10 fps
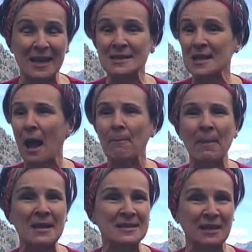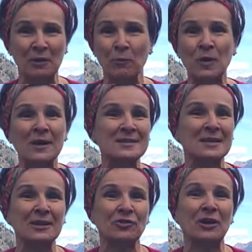It's amazing. It works
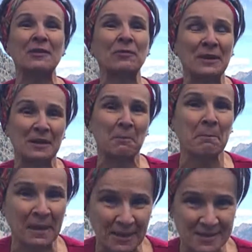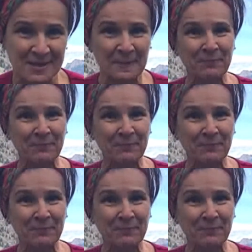literally within minutes.